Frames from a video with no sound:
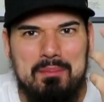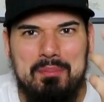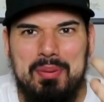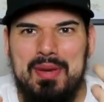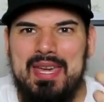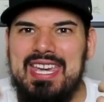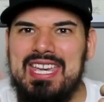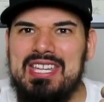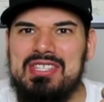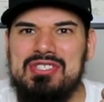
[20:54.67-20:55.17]

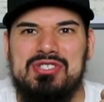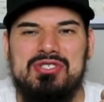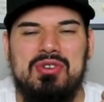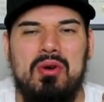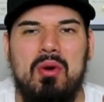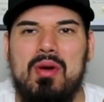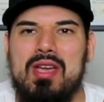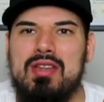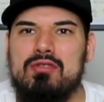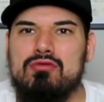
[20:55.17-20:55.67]
Peace,
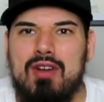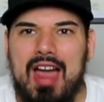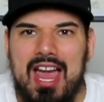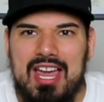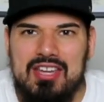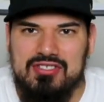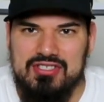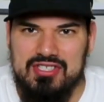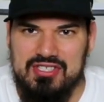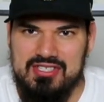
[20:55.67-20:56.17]
joy, and
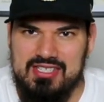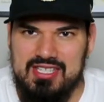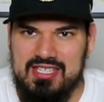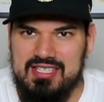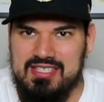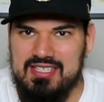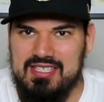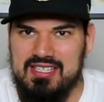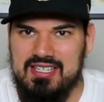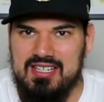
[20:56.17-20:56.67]

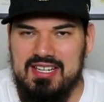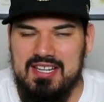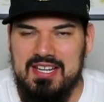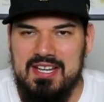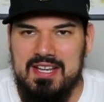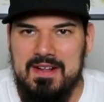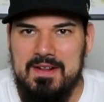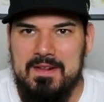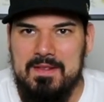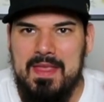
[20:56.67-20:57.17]
righteousness
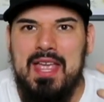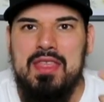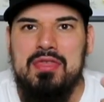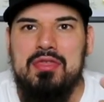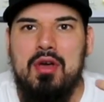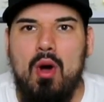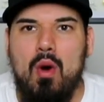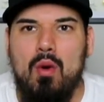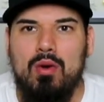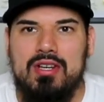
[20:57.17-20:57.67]
in
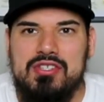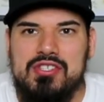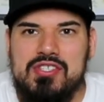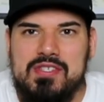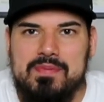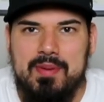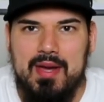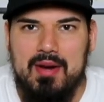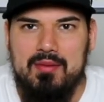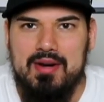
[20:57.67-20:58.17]
the Holy
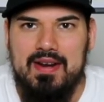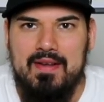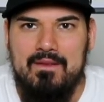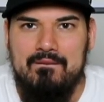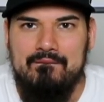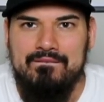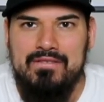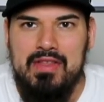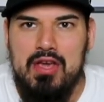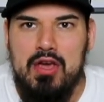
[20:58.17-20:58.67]

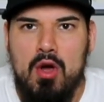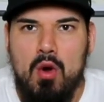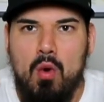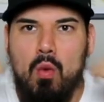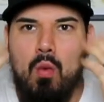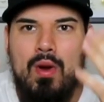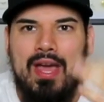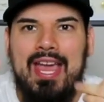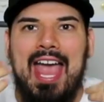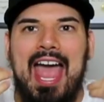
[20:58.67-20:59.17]
Spirit.
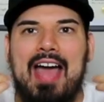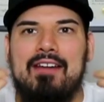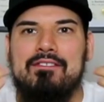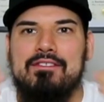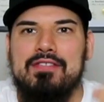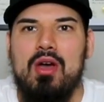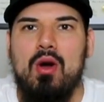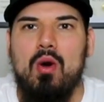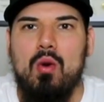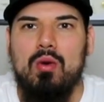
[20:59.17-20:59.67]
We
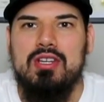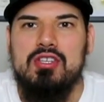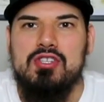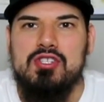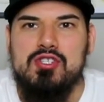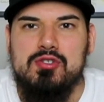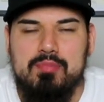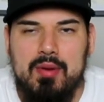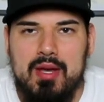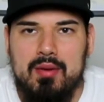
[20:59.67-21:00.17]
have the Holy
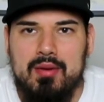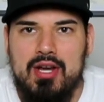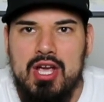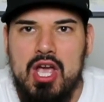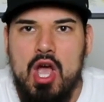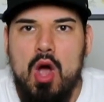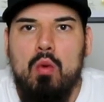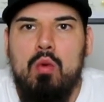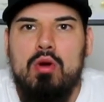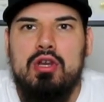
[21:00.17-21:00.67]
Spirit.
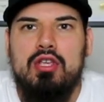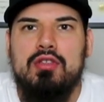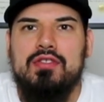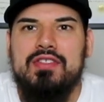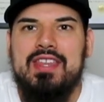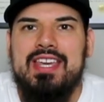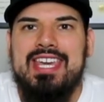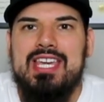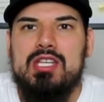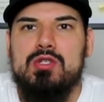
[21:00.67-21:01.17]
What do you
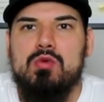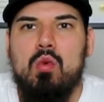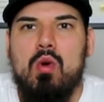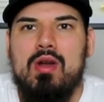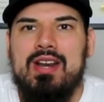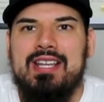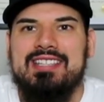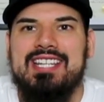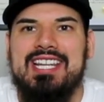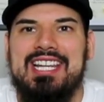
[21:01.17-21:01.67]
think He's
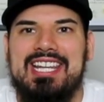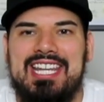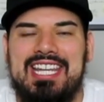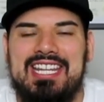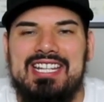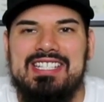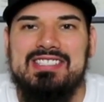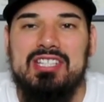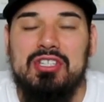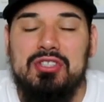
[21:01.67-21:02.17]
wanting to
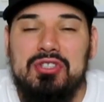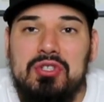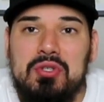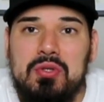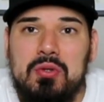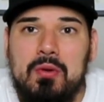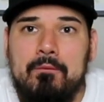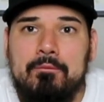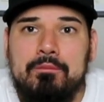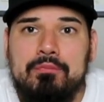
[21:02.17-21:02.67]
lead us to
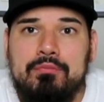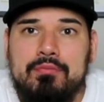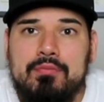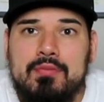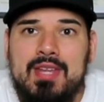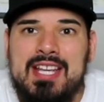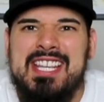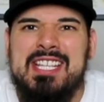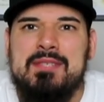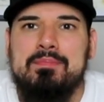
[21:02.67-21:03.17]
do?
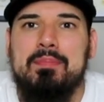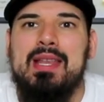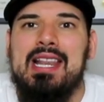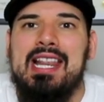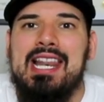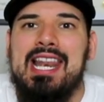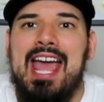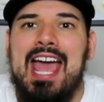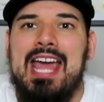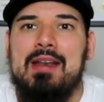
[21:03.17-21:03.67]
It says, be
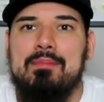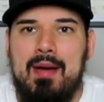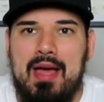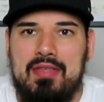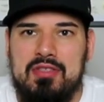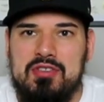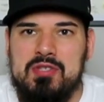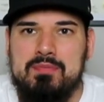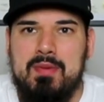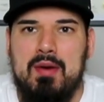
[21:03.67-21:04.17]
led
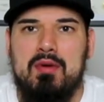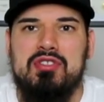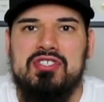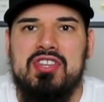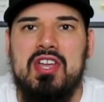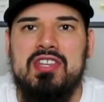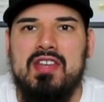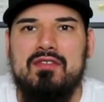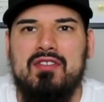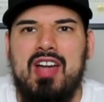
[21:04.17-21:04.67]
by the Spirit.
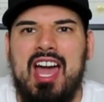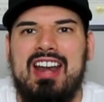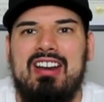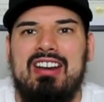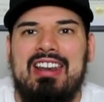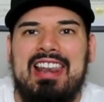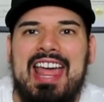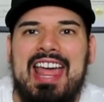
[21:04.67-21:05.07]
Sons of God are